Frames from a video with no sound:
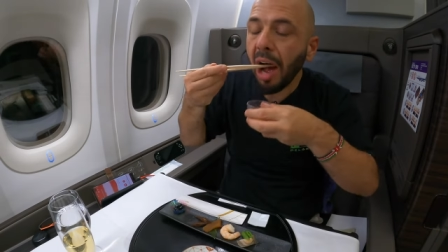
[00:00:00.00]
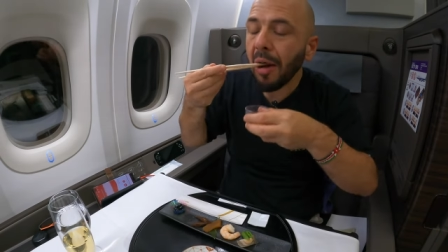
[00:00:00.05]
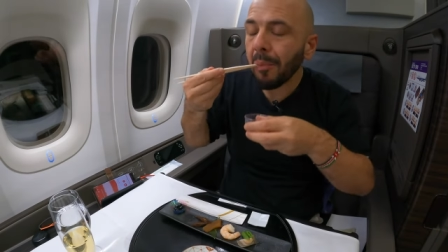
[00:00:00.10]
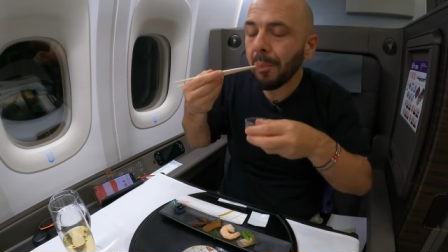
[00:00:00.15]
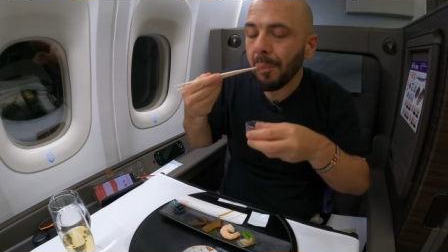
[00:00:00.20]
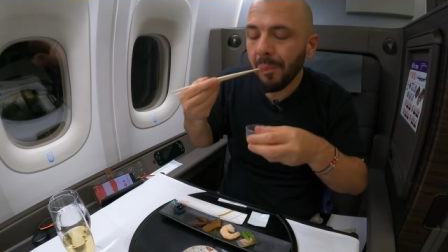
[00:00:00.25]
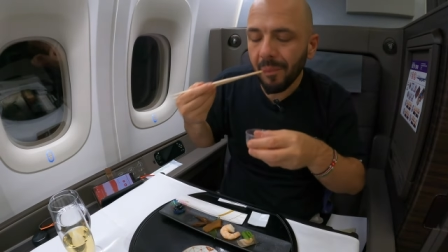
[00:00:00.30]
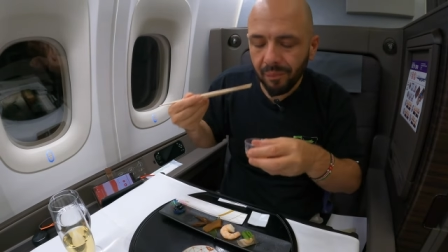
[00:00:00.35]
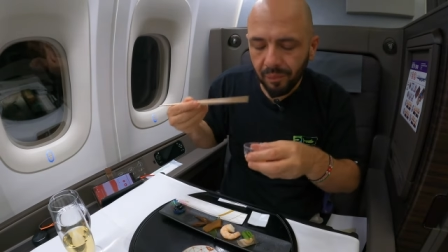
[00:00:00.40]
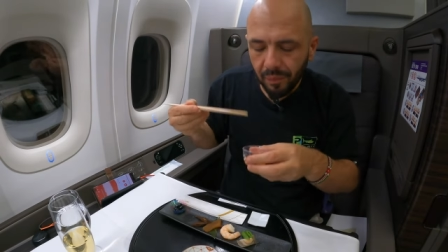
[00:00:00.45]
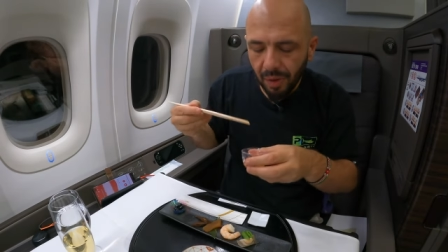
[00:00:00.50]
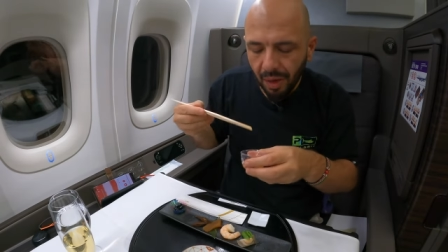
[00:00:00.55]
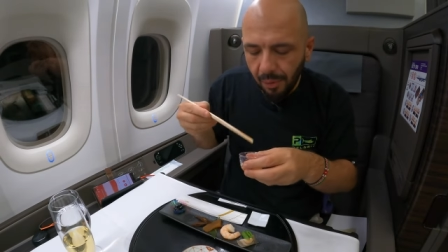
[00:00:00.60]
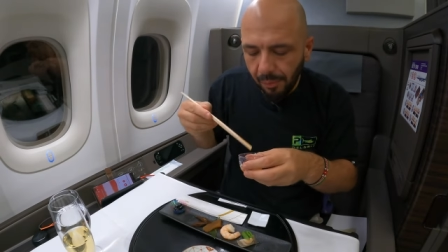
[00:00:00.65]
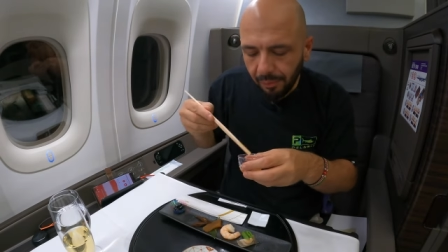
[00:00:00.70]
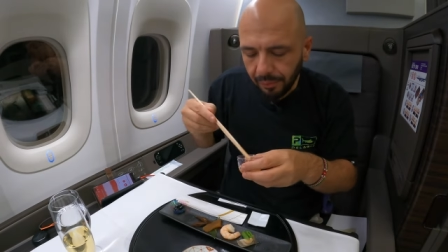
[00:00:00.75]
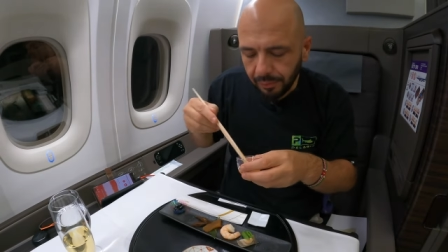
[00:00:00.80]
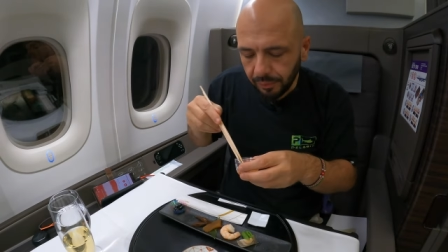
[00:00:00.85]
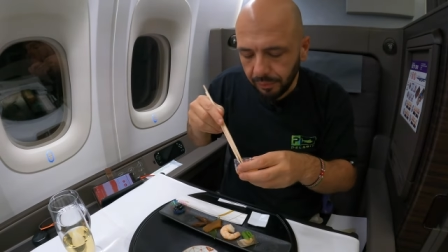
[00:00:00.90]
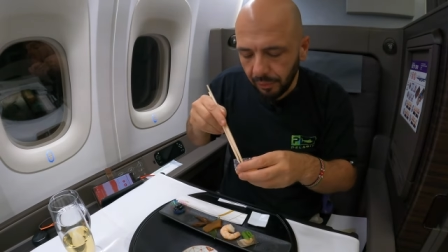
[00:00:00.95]
with
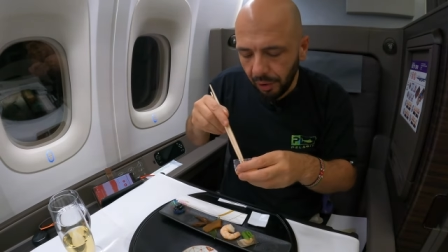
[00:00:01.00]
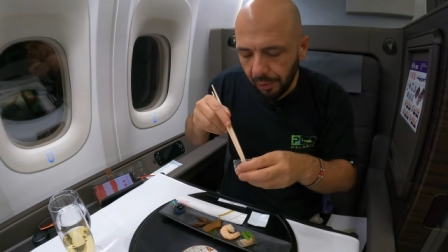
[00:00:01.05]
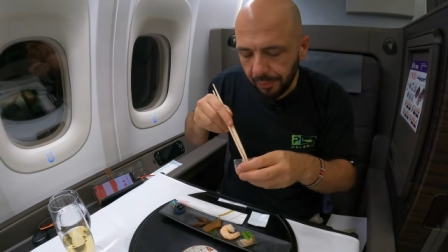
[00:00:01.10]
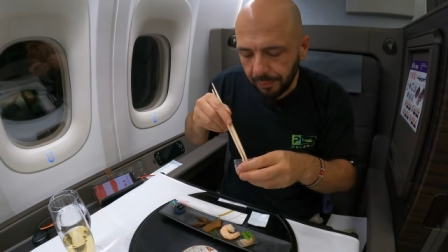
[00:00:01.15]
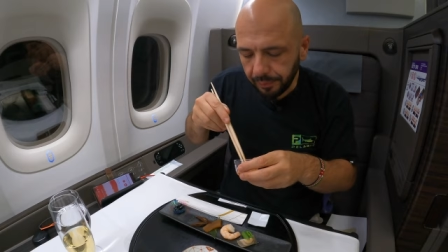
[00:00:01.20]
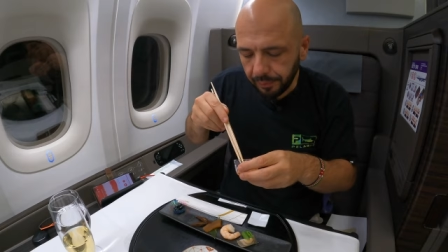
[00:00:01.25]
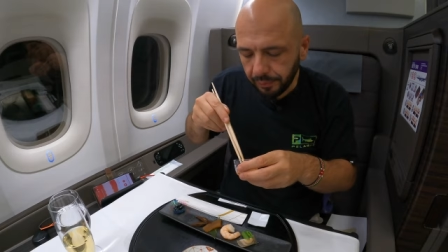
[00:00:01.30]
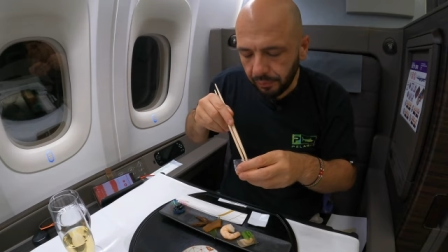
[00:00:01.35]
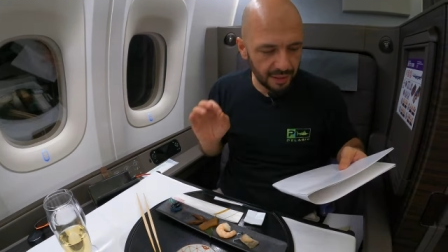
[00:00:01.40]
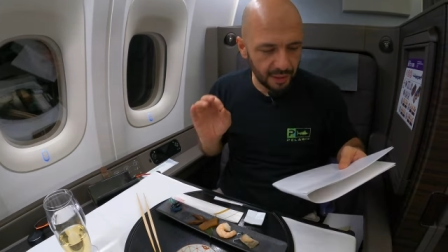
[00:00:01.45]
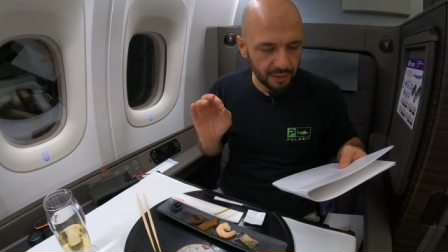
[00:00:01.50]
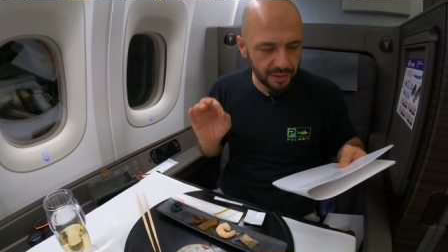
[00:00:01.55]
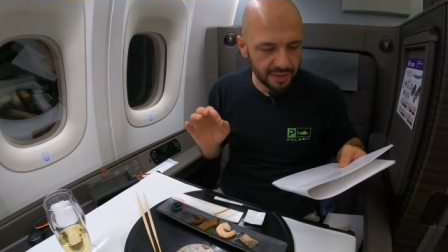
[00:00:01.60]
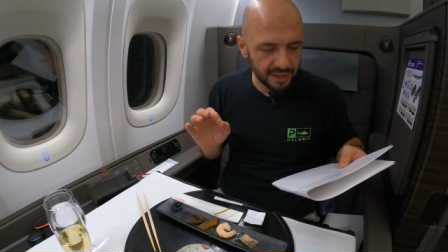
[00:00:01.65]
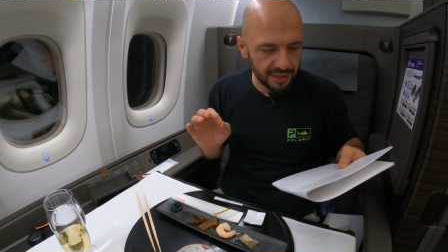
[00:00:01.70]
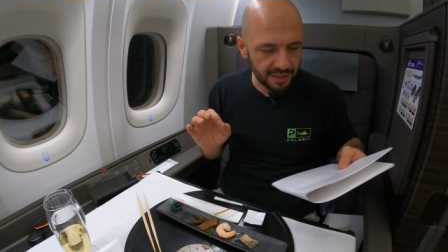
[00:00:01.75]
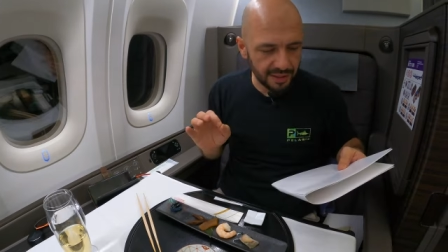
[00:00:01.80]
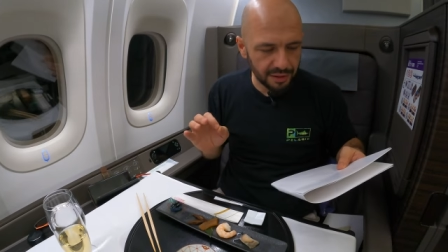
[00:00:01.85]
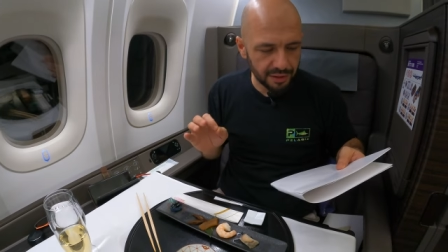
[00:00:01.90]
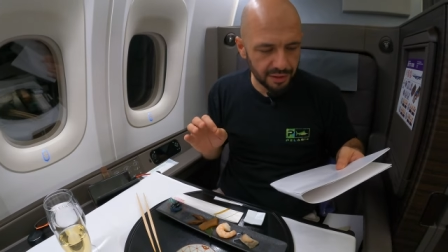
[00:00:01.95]
salmon roe. That
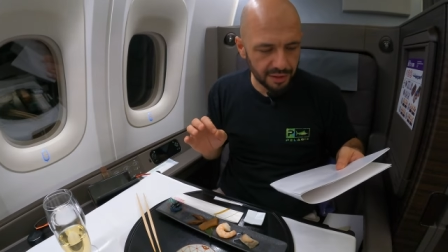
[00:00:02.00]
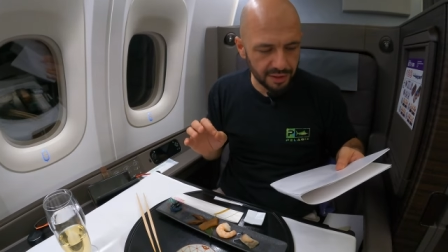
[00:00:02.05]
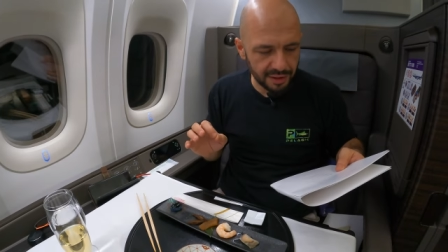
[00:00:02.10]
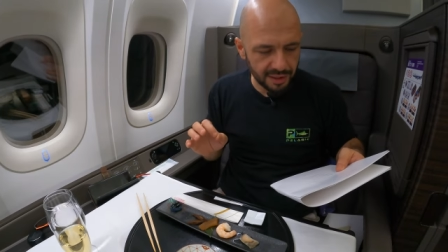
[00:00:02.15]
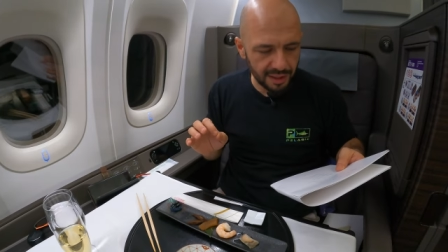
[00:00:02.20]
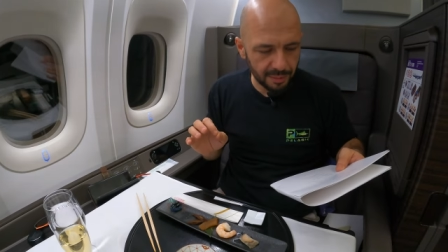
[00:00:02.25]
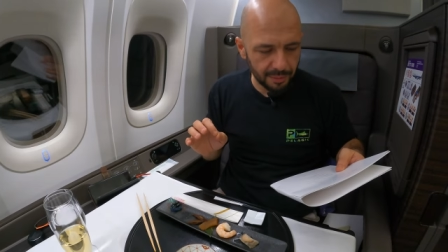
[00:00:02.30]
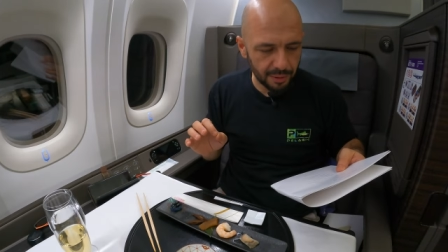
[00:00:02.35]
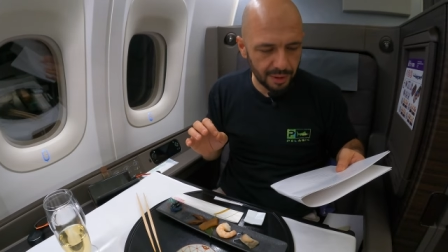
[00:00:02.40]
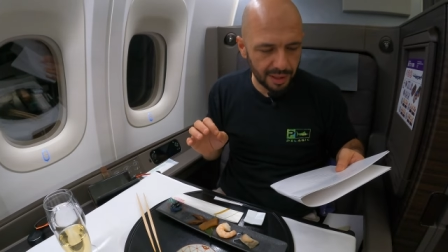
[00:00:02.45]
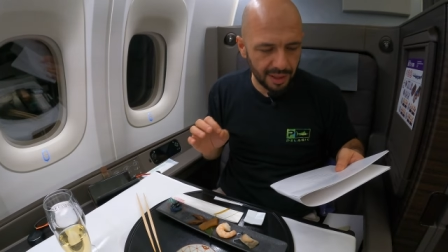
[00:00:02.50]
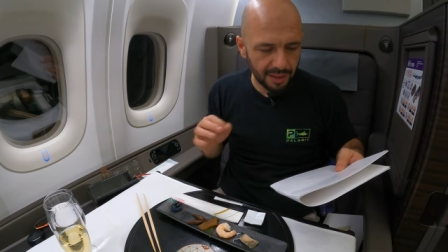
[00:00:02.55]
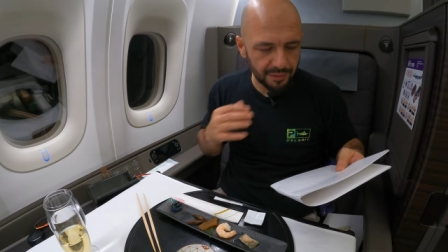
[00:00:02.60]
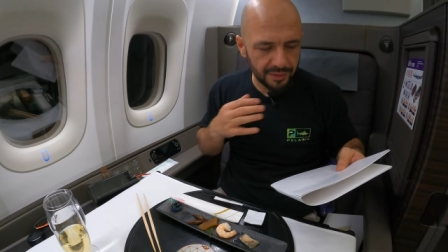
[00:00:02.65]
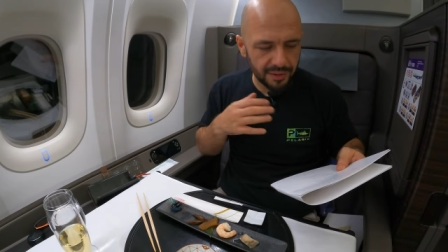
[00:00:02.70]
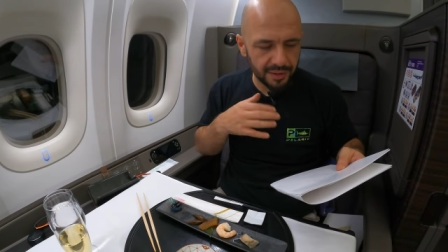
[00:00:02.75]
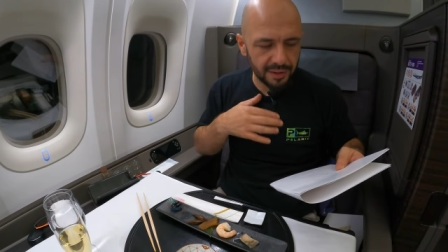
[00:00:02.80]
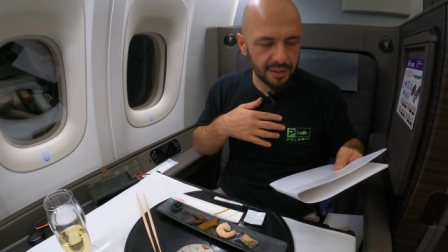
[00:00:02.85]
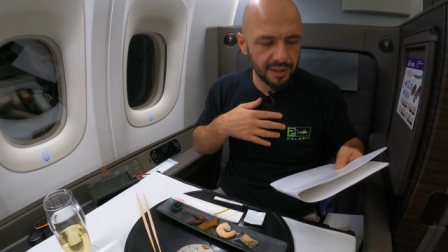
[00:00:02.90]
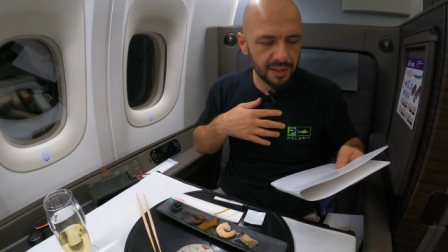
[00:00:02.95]
was delicious. Now I'm gonna
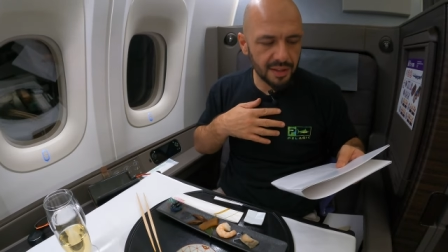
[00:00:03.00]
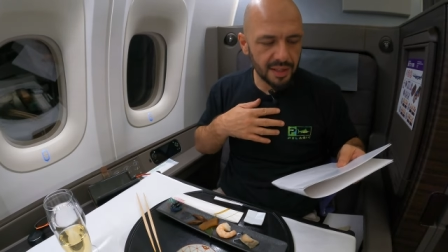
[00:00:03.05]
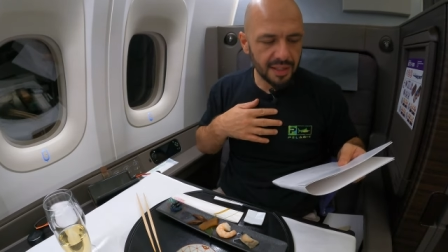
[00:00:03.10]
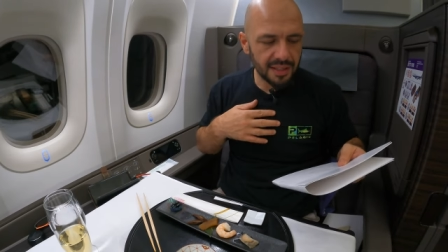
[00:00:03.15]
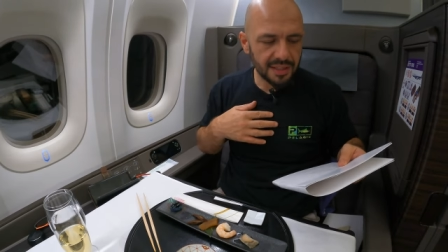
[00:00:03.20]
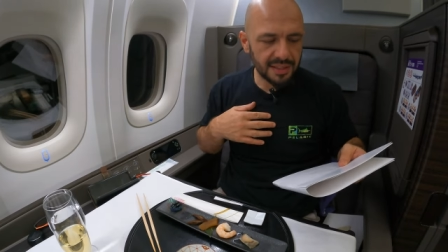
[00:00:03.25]
have the